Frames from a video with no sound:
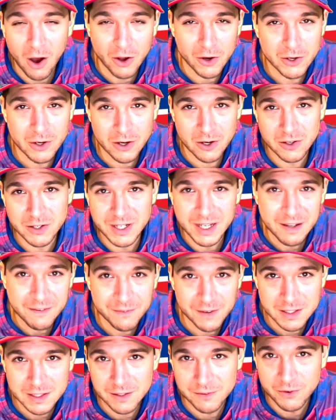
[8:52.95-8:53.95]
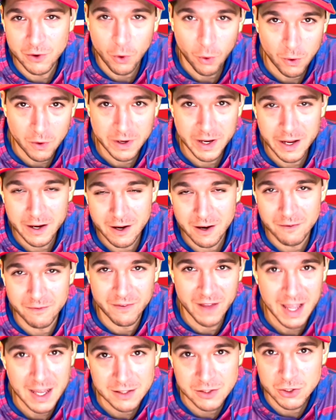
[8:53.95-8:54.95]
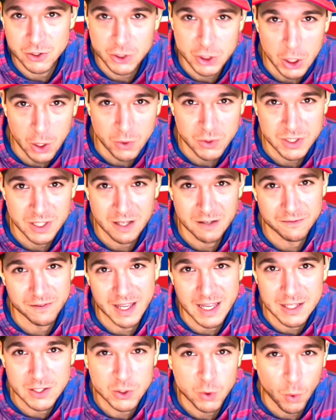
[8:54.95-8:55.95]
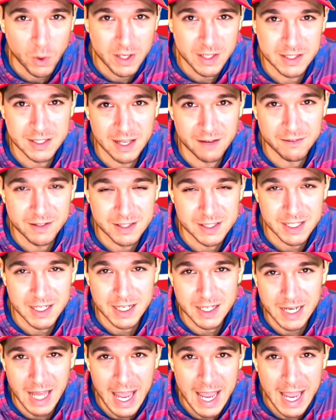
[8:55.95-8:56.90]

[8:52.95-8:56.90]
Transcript: under defensive coordinator Vance Joseph in 2017